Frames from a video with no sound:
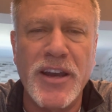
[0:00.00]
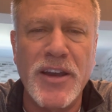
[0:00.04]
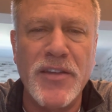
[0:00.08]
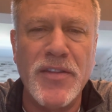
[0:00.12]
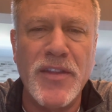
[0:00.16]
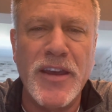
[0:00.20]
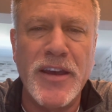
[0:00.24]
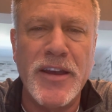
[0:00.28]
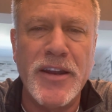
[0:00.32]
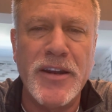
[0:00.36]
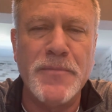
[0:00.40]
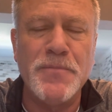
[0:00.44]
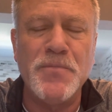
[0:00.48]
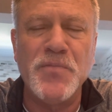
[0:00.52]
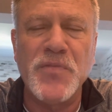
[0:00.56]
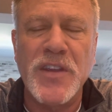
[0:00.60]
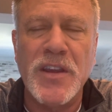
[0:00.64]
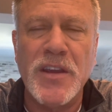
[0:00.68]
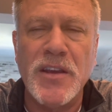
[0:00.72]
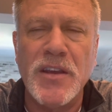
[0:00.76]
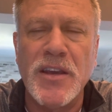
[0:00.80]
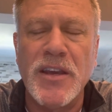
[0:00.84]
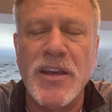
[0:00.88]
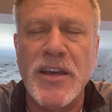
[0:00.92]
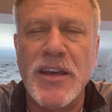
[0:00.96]
And then
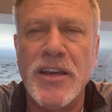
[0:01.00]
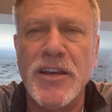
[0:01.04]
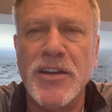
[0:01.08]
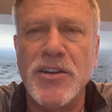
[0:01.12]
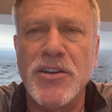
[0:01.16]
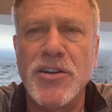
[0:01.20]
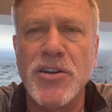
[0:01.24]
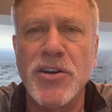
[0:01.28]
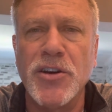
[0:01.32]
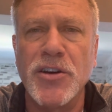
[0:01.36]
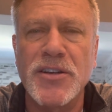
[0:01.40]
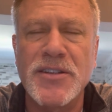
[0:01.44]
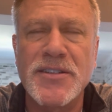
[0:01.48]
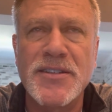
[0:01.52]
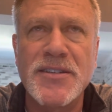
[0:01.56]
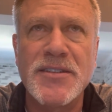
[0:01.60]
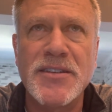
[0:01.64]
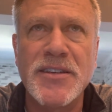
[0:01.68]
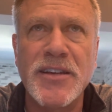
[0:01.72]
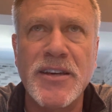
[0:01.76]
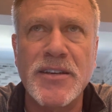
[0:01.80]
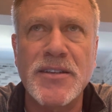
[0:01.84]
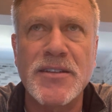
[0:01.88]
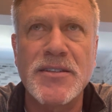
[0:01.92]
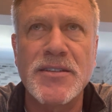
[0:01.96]
he took
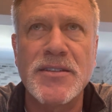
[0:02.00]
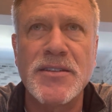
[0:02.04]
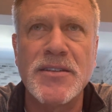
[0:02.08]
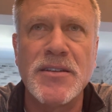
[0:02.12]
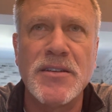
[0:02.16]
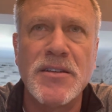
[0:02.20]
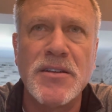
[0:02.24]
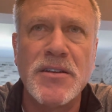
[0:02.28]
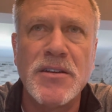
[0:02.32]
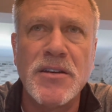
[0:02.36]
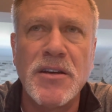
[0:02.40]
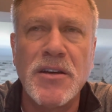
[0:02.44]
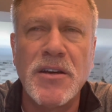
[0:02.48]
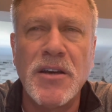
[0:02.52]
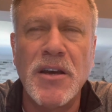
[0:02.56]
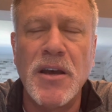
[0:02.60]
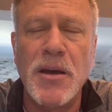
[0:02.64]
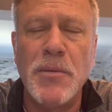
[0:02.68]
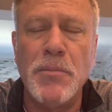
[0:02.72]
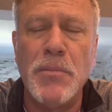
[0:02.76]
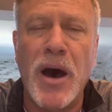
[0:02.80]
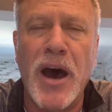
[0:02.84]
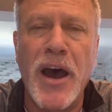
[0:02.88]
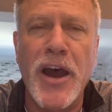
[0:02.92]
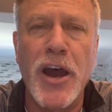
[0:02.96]
6
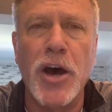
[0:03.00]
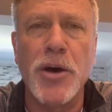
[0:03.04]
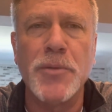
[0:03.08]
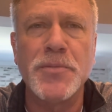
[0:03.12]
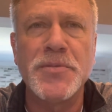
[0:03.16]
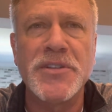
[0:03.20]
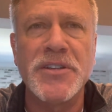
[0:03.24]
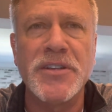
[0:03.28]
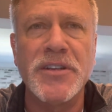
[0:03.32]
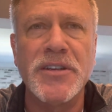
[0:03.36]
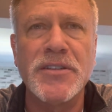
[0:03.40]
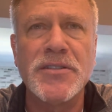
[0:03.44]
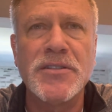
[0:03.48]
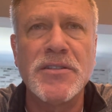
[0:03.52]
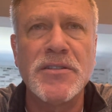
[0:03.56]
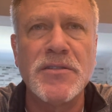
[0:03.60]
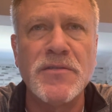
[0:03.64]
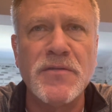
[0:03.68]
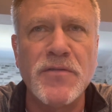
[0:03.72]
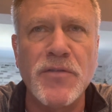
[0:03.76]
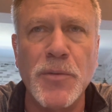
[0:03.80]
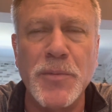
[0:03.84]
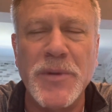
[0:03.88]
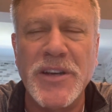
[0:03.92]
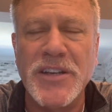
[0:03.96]
biopsies
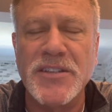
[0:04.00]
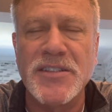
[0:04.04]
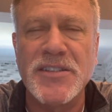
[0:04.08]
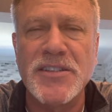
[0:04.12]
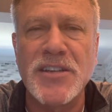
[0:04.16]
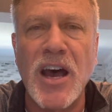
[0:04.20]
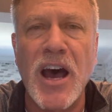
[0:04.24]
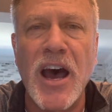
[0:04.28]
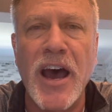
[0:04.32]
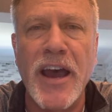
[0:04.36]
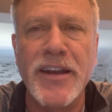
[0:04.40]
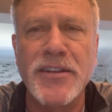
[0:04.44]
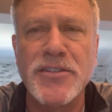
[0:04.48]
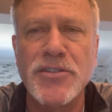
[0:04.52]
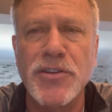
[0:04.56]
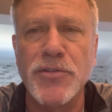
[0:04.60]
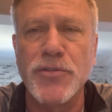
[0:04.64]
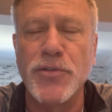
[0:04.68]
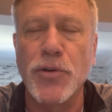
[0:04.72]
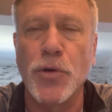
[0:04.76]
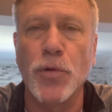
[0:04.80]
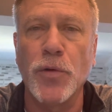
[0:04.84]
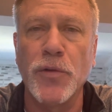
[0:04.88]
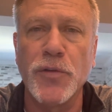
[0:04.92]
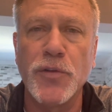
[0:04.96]
from each side, so a
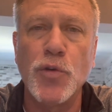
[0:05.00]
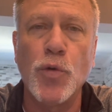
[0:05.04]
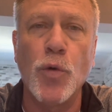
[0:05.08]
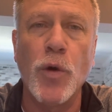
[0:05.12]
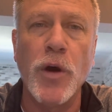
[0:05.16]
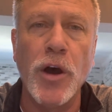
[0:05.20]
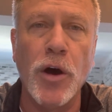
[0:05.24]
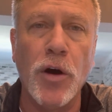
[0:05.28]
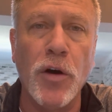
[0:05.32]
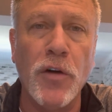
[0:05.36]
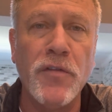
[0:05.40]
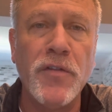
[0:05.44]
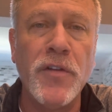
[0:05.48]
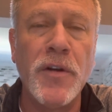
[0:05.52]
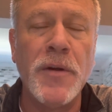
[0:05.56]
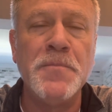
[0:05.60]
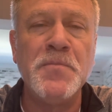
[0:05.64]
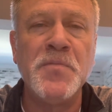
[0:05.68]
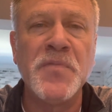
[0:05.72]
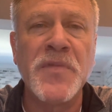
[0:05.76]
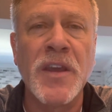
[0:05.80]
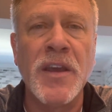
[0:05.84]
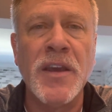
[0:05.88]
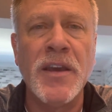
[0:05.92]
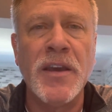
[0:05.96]
total of 12.
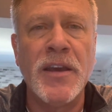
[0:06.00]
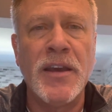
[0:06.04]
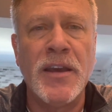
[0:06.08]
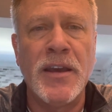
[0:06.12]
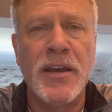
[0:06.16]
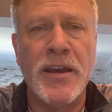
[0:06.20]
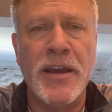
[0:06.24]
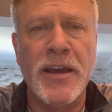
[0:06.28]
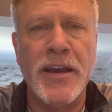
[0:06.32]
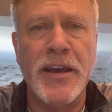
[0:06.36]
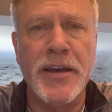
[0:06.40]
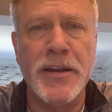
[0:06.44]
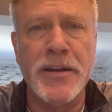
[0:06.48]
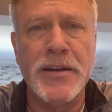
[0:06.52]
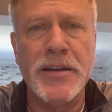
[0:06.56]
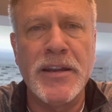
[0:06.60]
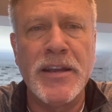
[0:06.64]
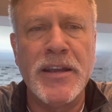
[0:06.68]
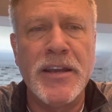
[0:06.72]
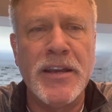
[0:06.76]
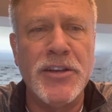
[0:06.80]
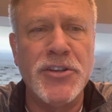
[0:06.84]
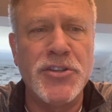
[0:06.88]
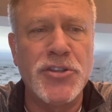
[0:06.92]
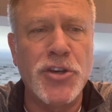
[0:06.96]
And
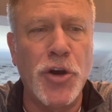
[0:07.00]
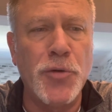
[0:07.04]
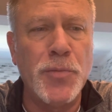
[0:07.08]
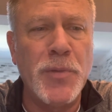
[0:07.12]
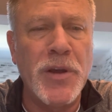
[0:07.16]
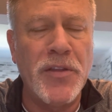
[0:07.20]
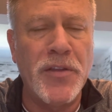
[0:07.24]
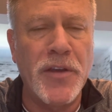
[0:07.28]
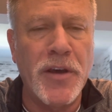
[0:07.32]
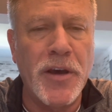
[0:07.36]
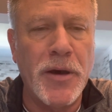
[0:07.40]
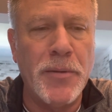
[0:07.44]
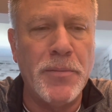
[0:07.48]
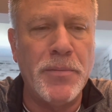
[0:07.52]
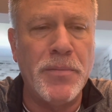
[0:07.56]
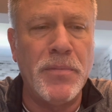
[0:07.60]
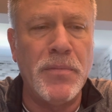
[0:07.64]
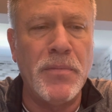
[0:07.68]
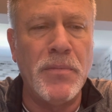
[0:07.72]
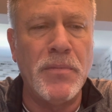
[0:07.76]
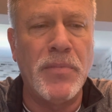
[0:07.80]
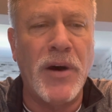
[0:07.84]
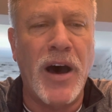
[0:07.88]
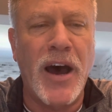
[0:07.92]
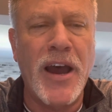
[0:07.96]
he showed me the
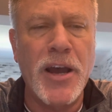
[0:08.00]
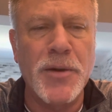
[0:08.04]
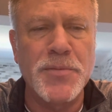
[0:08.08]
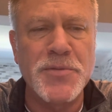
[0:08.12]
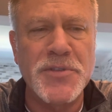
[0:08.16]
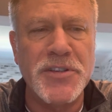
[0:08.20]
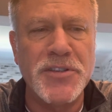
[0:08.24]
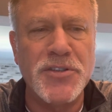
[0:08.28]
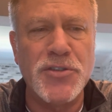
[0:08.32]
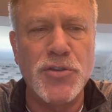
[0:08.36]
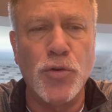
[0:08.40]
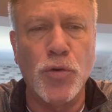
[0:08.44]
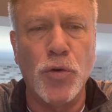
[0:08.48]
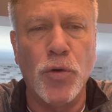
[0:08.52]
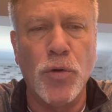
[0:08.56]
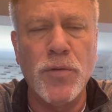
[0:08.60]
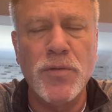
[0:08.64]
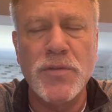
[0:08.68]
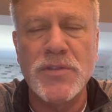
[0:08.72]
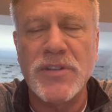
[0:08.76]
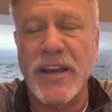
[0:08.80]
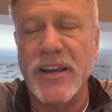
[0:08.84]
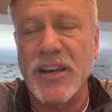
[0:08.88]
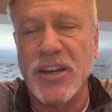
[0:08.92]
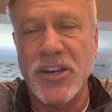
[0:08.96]
biopsy tool.
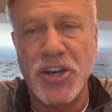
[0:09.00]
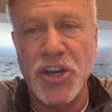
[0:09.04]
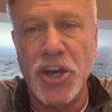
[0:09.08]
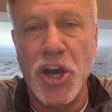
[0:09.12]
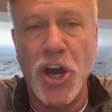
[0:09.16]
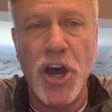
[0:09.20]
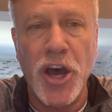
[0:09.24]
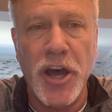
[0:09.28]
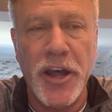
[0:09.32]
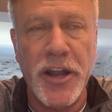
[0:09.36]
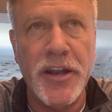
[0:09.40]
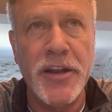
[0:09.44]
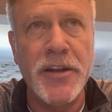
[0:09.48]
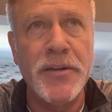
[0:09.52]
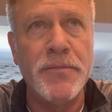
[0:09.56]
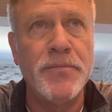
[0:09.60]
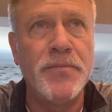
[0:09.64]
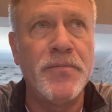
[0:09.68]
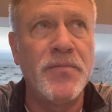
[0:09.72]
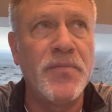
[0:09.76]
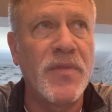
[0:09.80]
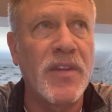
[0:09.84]
It's like a gun.